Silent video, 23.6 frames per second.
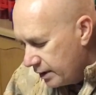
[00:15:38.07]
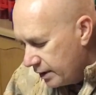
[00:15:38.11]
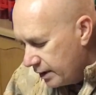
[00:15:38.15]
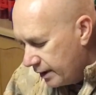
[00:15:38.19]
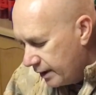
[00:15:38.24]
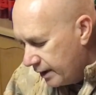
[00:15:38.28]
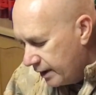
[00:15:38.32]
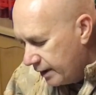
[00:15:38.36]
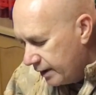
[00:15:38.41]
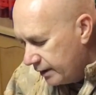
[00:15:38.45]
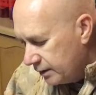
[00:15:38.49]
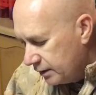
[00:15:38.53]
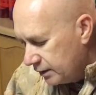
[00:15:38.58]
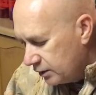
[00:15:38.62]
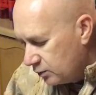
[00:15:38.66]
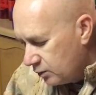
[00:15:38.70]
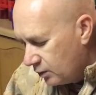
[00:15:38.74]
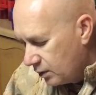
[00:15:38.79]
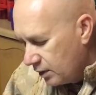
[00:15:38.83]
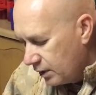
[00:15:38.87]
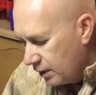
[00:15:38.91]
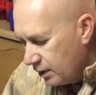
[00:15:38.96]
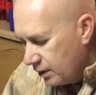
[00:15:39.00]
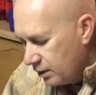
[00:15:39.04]
and
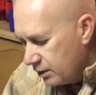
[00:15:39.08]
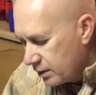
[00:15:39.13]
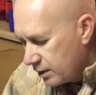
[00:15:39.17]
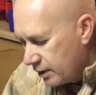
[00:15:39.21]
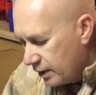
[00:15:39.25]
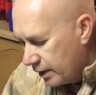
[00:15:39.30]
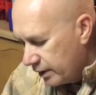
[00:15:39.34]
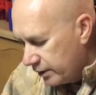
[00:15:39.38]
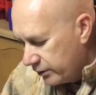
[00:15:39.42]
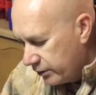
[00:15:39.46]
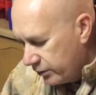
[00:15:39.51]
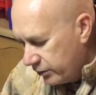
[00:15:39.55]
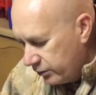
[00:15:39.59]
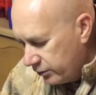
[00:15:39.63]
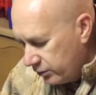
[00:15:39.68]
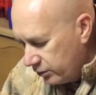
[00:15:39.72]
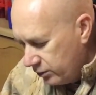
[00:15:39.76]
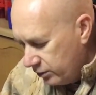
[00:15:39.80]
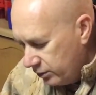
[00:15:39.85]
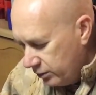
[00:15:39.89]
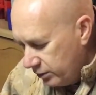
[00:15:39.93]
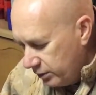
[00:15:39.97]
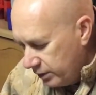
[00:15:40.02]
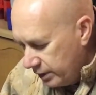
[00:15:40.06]
it will go right
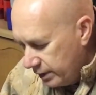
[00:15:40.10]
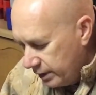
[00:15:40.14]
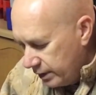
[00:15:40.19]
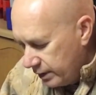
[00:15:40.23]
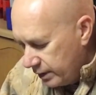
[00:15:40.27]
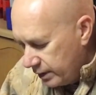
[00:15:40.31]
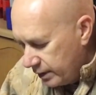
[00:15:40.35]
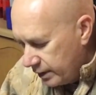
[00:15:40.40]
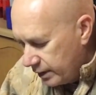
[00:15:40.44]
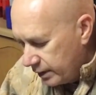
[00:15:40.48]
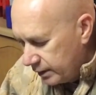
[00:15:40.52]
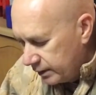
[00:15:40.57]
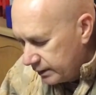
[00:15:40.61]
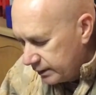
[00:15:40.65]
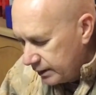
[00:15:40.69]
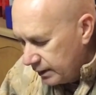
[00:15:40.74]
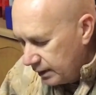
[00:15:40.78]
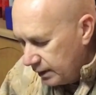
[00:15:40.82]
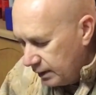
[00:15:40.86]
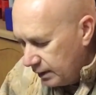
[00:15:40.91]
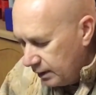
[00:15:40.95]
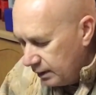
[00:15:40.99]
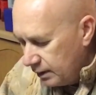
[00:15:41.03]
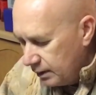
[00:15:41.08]
through
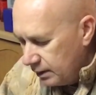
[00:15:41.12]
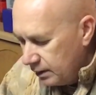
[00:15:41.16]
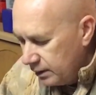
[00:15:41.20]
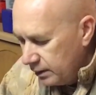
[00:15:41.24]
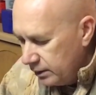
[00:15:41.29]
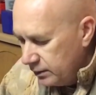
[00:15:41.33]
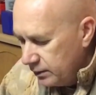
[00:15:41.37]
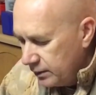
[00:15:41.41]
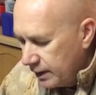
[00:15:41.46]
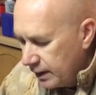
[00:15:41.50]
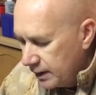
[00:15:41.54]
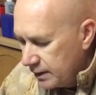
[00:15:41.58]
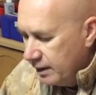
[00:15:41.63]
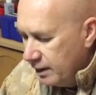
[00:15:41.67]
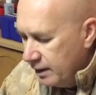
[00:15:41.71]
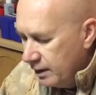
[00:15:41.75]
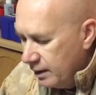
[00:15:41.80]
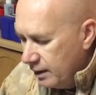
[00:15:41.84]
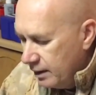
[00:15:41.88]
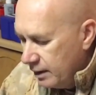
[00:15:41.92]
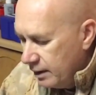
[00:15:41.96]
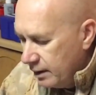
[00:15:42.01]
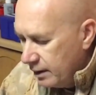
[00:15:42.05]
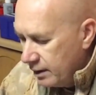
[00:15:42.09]
until you can
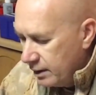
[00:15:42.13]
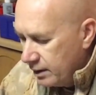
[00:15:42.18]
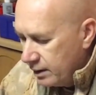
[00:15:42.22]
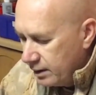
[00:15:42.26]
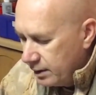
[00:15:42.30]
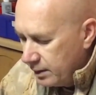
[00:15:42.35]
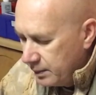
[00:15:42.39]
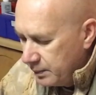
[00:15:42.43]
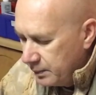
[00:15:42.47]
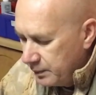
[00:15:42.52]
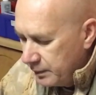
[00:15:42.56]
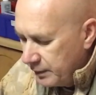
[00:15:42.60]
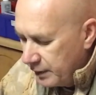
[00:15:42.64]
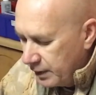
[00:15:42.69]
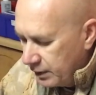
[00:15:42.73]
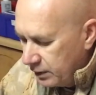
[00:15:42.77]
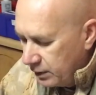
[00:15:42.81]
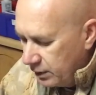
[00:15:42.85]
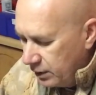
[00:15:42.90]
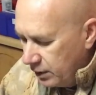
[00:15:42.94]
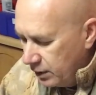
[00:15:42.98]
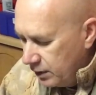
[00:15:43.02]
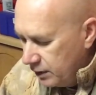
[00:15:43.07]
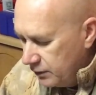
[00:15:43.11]
see there. I
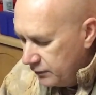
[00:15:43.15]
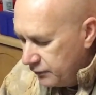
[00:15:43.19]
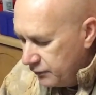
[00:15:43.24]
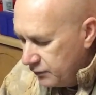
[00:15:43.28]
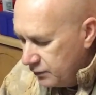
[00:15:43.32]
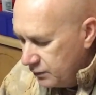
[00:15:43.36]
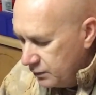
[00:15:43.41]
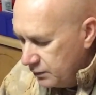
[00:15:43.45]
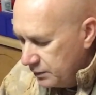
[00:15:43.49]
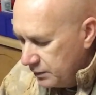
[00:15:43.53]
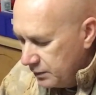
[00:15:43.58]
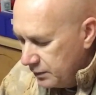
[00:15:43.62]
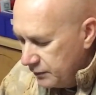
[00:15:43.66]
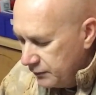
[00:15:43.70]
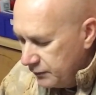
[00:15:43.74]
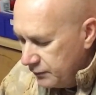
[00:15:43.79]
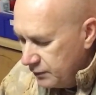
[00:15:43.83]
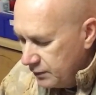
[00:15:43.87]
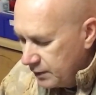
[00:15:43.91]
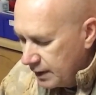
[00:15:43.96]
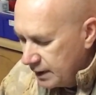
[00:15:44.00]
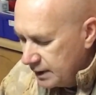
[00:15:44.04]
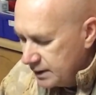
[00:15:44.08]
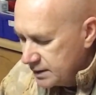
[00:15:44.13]
don't know if
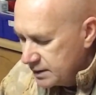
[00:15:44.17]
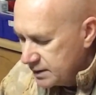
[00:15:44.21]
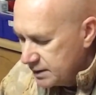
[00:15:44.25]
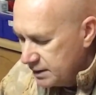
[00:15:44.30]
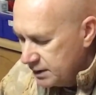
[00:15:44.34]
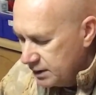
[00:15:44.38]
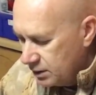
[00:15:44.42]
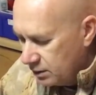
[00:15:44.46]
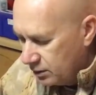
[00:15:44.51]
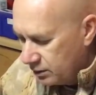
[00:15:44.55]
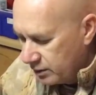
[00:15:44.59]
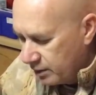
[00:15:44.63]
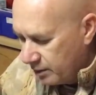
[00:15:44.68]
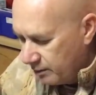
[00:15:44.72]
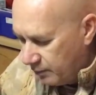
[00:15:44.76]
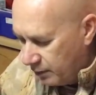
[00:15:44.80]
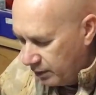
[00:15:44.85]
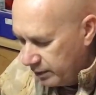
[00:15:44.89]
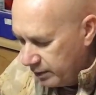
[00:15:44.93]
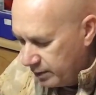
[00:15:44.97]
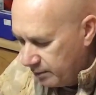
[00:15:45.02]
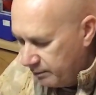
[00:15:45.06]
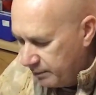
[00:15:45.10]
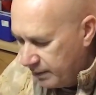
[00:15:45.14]
you can see it on
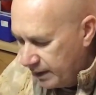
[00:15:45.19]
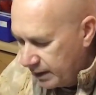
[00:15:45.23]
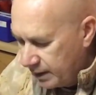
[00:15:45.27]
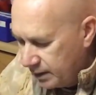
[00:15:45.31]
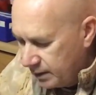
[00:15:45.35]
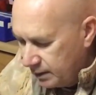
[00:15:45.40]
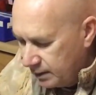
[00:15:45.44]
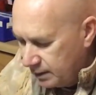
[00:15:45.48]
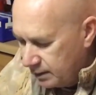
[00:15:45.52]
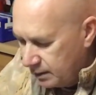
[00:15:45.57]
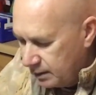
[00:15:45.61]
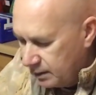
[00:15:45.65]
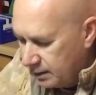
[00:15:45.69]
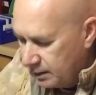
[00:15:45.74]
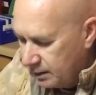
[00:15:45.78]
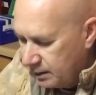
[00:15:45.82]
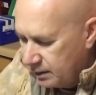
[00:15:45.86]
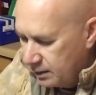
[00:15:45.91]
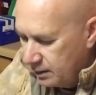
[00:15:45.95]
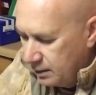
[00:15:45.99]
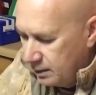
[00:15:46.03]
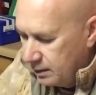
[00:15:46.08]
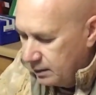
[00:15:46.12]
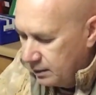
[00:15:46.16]
the back,
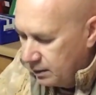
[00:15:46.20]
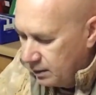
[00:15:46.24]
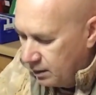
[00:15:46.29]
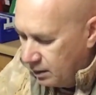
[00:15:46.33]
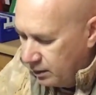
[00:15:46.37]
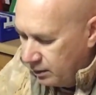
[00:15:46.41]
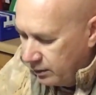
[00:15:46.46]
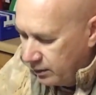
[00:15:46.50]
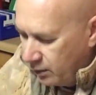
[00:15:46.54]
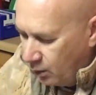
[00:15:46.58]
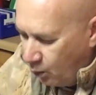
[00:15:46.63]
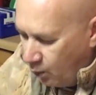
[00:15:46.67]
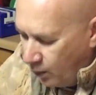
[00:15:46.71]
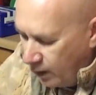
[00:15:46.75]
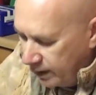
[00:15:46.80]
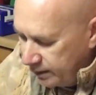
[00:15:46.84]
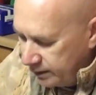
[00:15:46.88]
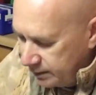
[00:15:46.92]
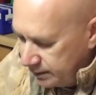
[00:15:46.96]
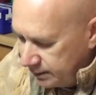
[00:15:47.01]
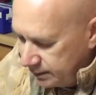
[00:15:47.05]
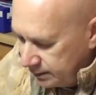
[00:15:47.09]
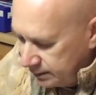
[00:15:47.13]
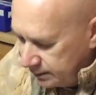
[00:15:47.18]
on the
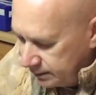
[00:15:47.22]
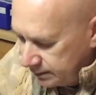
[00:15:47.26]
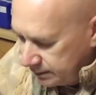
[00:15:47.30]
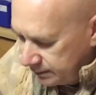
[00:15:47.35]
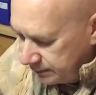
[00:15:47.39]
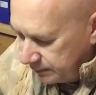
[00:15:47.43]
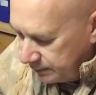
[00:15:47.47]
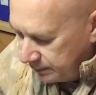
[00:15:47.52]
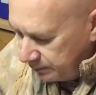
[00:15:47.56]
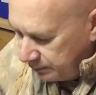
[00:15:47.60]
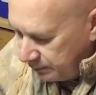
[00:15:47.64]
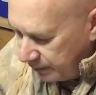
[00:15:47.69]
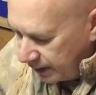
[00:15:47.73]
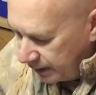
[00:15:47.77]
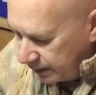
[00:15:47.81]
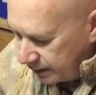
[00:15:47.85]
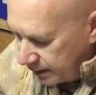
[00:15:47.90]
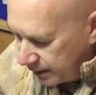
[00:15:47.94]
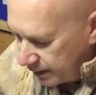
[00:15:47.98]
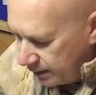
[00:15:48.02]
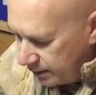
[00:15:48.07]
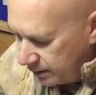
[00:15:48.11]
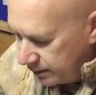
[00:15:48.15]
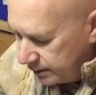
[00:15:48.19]
white
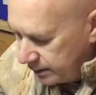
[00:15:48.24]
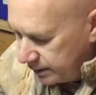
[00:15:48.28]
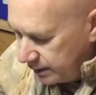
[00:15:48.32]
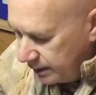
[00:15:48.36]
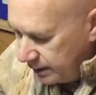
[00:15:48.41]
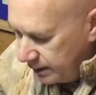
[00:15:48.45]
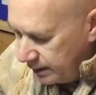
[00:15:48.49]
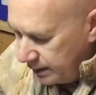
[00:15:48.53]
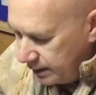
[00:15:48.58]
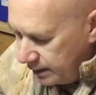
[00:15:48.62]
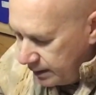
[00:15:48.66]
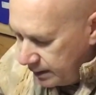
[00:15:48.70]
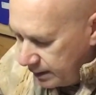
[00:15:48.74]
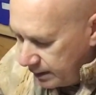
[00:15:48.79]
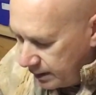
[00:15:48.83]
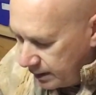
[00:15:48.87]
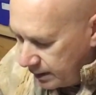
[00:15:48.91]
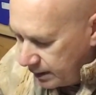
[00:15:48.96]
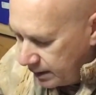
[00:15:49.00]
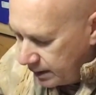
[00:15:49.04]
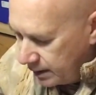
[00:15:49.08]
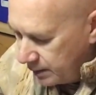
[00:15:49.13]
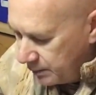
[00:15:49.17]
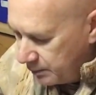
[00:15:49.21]
background,
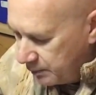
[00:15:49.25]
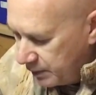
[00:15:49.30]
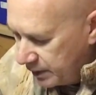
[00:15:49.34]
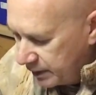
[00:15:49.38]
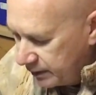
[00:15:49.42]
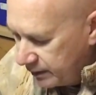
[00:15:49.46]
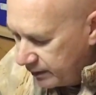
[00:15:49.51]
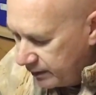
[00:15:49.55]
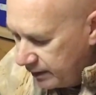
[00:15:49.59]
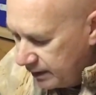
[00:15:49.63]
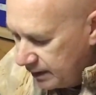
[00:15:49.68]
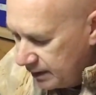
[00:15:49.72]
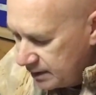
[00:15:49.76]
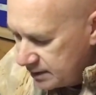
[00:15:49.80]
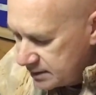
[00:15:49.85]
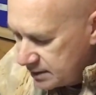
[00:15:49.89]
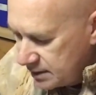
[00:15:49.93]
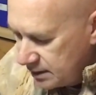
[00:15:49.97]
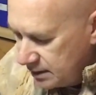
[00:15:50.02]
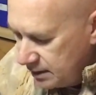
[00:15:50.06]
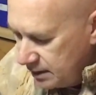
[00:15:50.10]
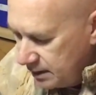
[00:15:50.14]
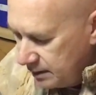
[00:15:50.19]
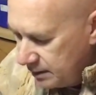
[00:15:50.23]
but
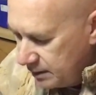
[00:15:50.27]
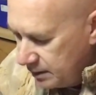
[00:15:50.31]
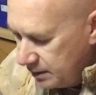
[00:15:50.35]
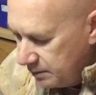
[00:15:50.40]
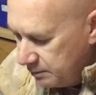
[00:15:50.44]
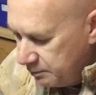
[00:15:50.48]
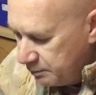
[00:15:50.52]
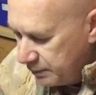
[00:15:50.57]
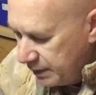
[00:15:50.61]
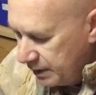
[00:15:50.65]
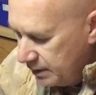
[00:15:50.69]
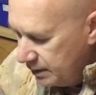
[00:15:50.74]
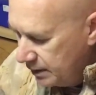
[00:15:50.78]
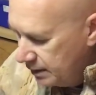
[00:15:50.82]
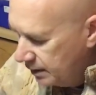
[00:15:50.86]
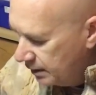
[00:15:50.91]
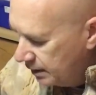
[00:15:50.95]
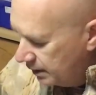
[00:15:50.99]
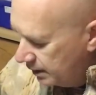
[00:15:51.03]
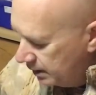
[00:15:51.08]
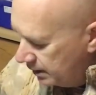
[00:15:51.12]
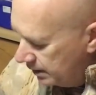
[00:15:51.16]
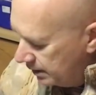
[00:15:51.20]
there's the pin